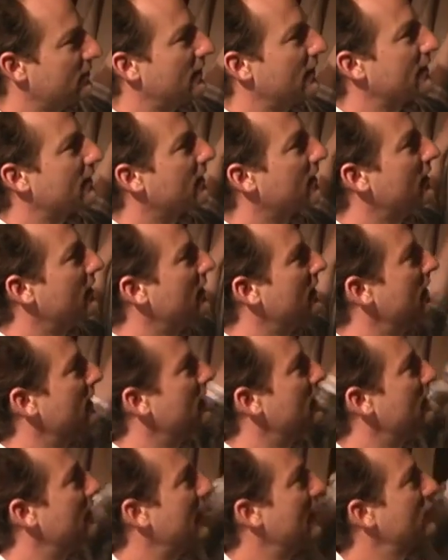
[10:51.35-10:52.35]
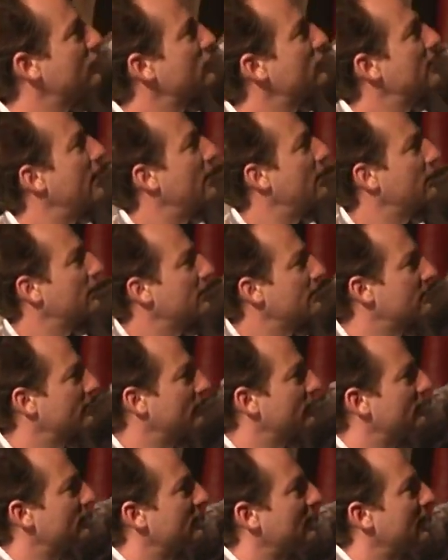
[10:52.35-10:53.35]
like nationalities
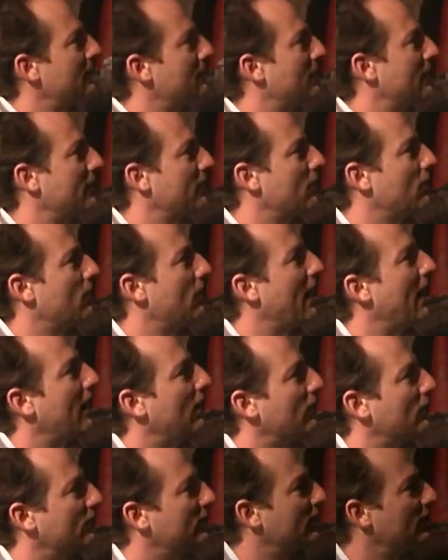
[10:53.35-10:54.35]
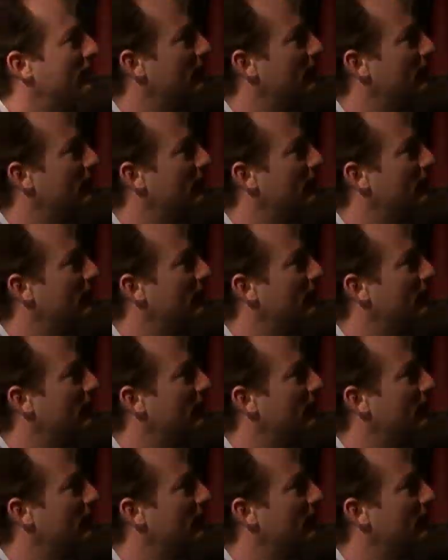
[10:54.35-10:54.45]
every time I go out,